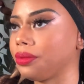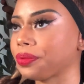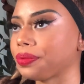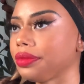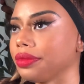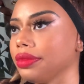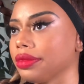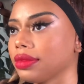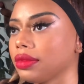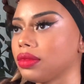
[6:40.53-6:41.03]

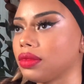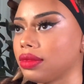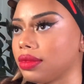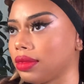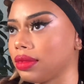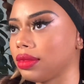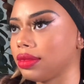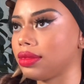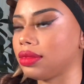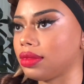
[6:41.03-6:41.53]
add to the
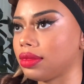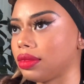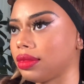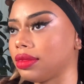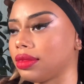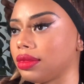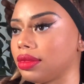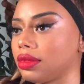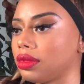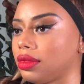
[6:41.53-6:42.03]

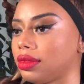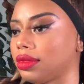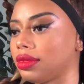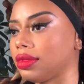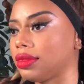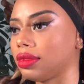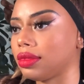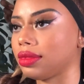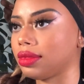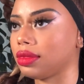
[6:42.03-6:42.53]
finishing
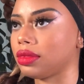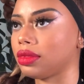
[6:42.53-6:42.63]
touch.